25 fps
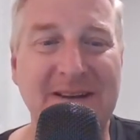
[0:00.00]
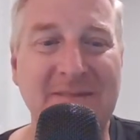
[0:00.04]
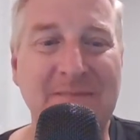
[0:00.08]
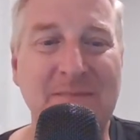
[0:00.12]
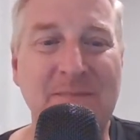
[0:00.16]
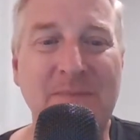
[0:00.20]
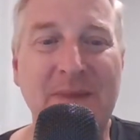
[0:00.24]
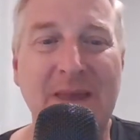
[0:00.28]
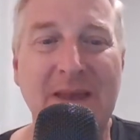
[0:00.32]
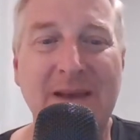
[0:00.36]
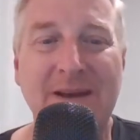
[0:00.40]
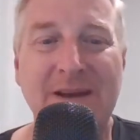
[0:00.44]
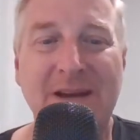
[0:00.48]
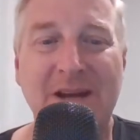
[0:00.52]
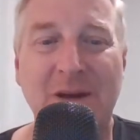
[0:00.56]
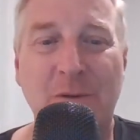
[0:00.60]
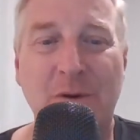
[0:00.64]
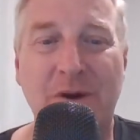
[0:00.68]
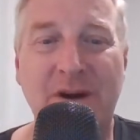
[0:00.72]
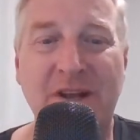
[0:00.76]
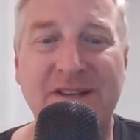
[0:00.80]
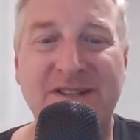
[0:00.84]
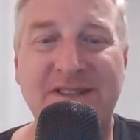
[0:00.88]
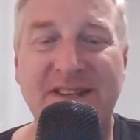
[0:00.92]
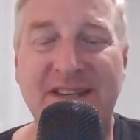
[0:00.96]
right?
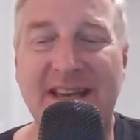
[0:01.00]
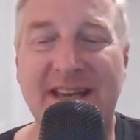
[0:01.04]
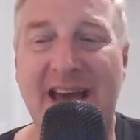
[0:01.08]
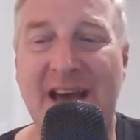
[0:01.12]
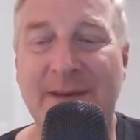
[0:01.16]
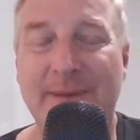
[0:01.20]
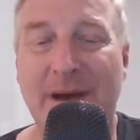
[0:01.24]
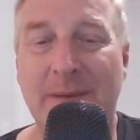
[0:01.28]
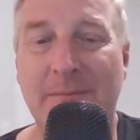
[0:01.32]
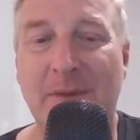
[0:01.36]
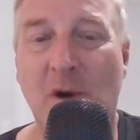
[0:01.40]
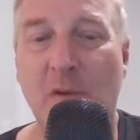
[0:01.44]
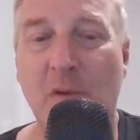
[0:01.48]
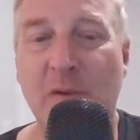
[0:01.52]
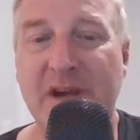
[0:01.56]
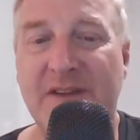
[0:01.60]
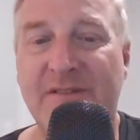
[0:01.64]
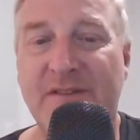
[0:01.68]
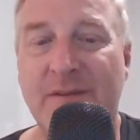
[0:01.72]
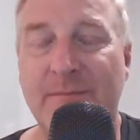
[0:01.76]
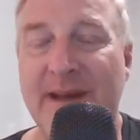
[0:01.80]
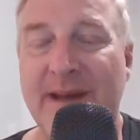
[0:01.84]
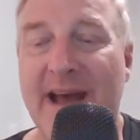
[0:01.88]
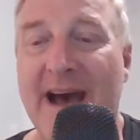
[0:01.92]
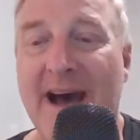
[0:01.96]
Where do you see MM a
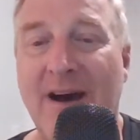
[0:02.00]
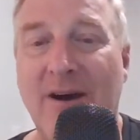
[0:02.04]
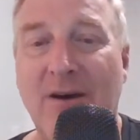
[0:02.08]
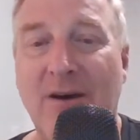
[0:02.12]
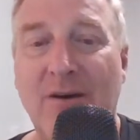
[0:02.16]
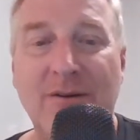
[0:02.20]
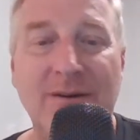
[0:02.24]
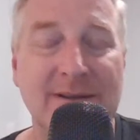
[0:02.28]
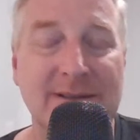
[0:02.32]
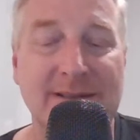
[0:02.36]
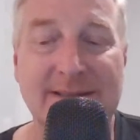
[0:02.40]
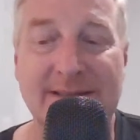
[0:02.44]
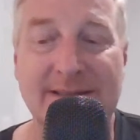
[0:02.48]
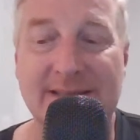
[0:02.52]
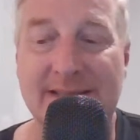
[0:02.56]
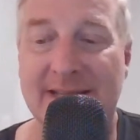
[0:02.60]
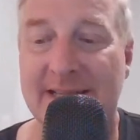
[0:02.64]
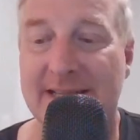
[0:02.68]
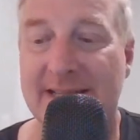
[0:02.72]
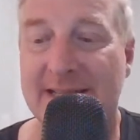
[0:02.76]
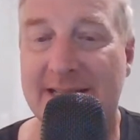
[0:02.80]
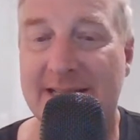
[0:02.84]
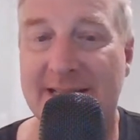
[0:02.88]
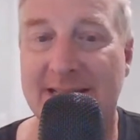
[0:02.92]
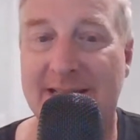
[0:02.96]
week from now? A
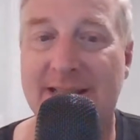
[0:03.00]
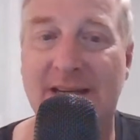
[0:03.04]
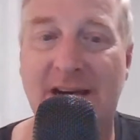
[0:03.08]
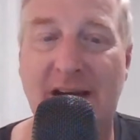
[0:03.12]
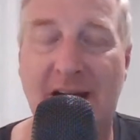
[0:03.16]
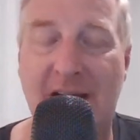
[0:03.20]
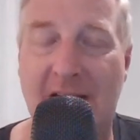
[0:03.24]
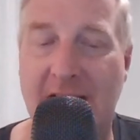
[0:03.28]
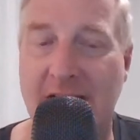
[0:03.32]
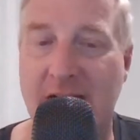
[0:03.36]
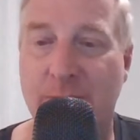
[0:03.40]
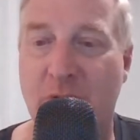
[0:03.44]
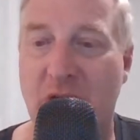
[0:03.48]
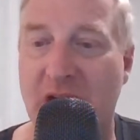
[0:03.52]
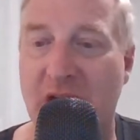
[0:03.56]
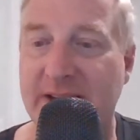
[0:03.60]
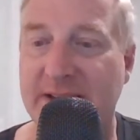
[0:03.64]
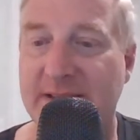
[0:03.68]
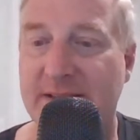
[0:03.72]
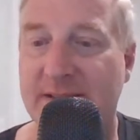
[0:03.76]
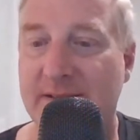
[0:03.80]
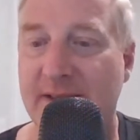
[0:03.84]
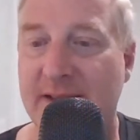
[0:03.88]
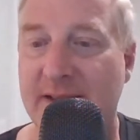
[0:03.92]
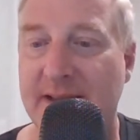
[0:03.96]
uh, higher
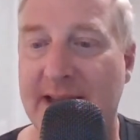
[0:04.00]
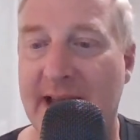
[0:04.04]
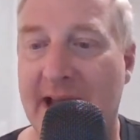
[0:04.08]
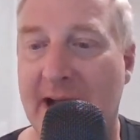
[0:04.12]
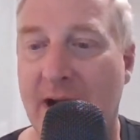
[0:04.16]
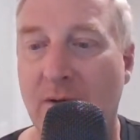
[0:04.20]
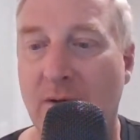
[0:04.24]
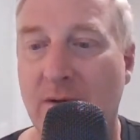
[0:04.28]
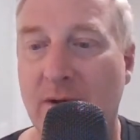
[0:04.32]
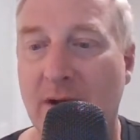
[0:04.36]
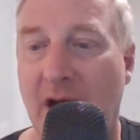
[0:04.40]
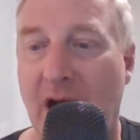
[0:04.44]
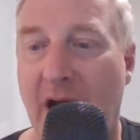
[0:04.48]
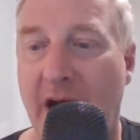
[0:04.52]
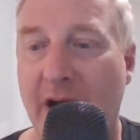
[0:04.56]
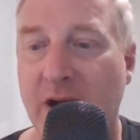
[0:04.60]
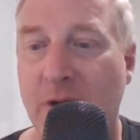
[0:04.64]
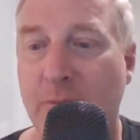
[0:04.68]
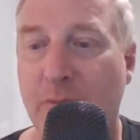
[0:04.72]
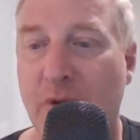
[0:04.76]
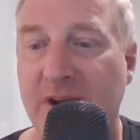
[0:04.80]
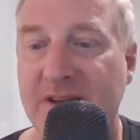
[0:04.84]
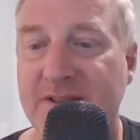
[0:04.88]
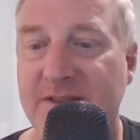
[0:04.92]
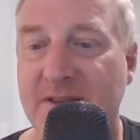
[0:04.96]
price than now. A
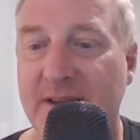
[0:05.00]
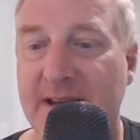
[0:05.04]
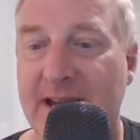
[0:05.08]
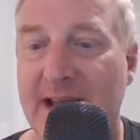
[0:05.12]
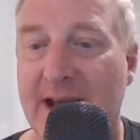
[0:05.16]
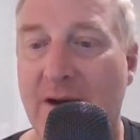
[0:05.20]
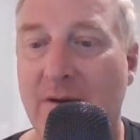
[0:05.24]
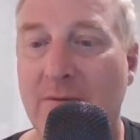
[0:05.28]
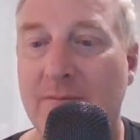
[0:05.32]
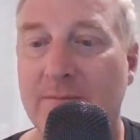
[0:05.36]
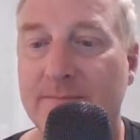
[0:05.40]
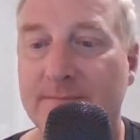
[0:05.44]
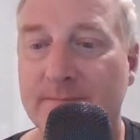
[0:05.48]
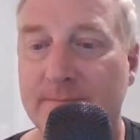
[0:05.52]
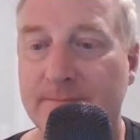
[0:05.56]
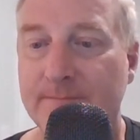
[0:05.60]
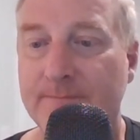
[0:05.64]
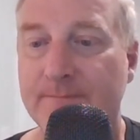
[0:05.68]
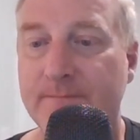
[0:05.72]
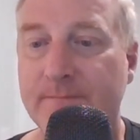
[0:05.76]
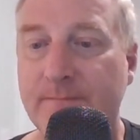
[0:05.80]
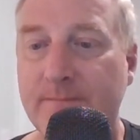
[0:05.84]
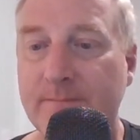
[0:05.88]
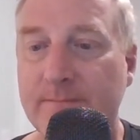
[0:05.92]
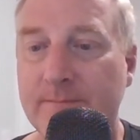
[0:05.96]
higher price than now.
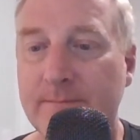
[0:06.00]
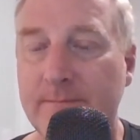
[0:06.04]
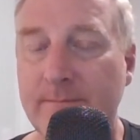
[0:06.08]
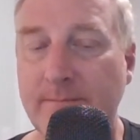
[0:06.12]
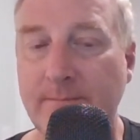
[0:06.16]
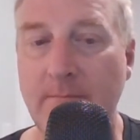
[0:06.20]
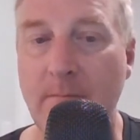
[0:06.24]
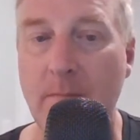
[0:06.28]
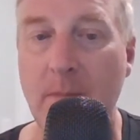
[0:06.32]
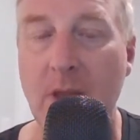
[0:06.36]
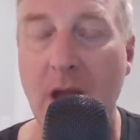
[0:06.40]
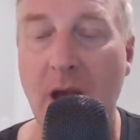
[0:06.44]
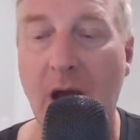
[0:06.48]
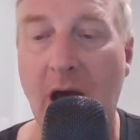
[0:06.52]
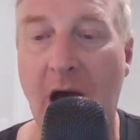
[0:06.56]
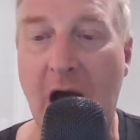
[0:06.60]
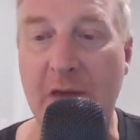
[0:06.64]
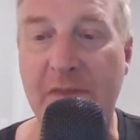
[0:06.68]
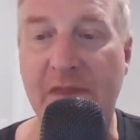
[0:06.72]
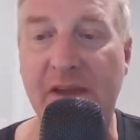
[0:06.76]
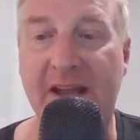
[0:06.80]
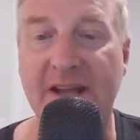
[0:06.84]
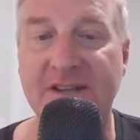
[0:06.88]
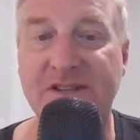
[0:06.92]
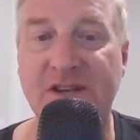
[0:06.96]
I
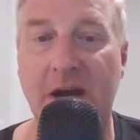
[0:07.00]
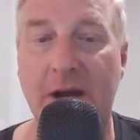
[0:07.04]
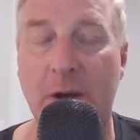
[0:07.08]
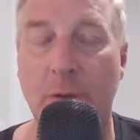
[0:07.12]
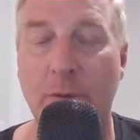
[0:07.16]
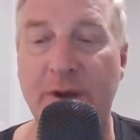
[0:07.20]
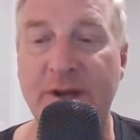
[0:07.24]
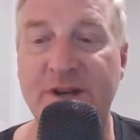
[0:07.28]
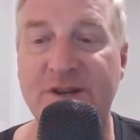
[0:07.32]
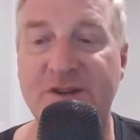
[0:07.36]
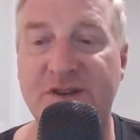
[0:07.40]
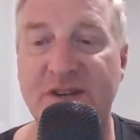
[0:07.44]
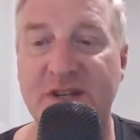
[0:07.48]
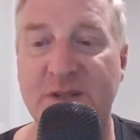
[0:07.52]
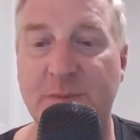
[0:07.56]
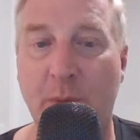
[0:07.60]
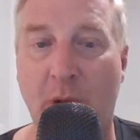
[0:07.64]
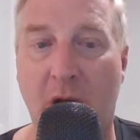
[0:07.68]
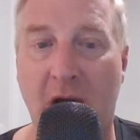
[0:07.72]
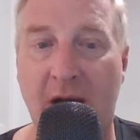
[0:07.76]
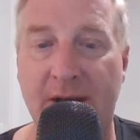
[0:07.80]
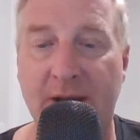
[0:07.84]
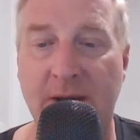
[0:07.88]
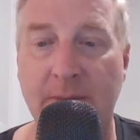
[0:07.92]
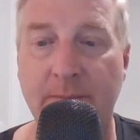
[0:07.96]
think it's kind of reached its
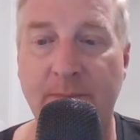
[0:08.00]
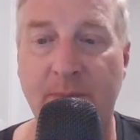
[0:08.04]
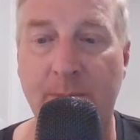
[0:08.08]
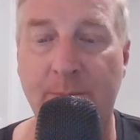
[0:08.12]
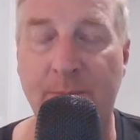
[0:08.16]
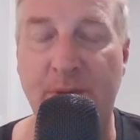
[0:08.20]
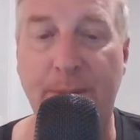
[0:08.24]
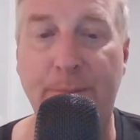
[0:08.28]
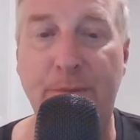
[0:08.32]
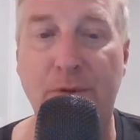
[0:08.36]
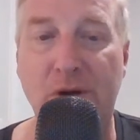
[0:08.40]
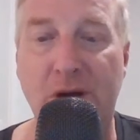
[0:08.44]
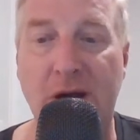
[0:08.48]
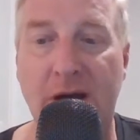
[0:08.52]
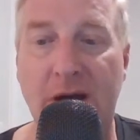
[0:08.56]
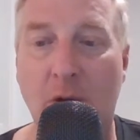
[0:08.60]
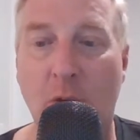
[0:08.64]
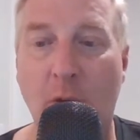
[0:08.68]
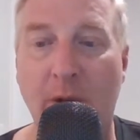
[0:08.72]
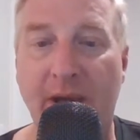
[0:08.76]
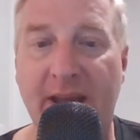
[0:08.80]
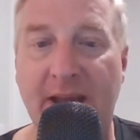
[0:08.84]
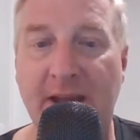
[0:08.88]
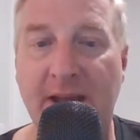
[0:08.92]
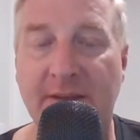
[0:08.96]
bottom. People are kind
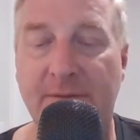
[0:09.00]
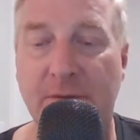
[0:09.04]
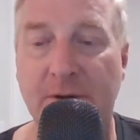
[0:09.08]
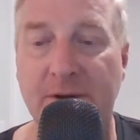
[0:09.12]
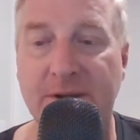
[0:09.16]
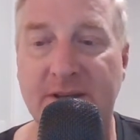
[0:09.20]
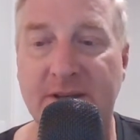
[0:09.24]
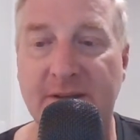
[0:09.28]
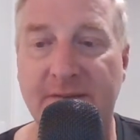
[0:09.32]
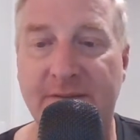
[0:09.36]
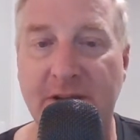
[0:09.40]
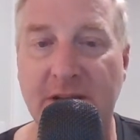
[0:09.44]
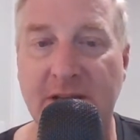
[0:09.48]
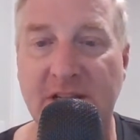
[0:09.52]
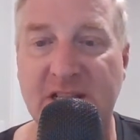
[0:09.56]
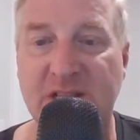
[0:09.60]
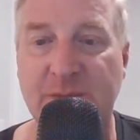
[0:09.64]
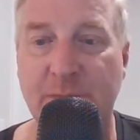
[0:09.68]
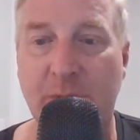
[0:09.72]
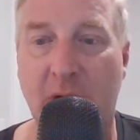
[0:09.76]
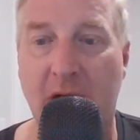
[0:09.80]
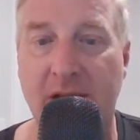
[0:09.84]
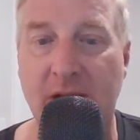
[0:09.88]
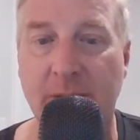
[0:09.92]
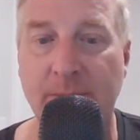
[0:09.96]
of waiting for it to feel
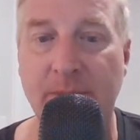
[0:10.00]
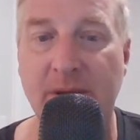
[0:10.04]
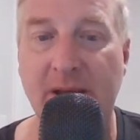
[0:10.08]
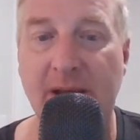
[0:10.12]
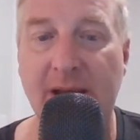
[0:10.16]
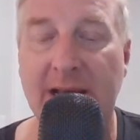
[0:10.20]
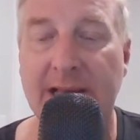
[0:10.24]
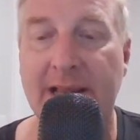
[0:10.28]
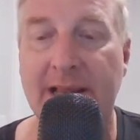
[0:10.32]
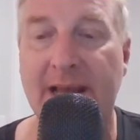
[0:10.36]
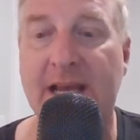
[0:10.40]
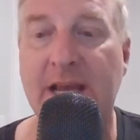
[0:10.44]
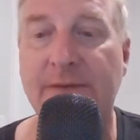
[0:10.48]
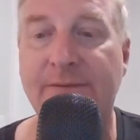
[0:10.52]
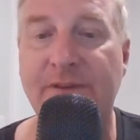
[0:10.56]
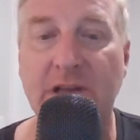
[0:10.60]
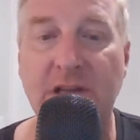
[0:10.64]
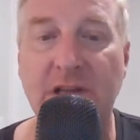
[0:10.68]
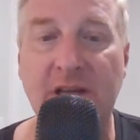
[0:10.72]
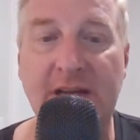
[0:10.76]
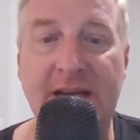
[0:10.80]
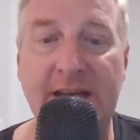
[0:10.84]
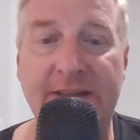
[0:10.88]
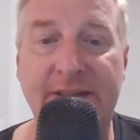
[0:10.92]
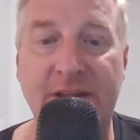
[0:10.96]
its bottom. Like if you
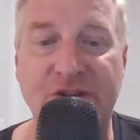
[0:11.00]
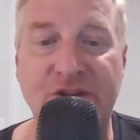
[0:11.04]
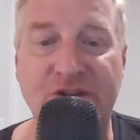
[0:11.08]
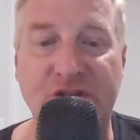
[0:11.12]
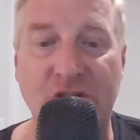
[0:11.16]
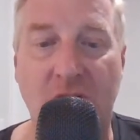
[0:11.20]
look at the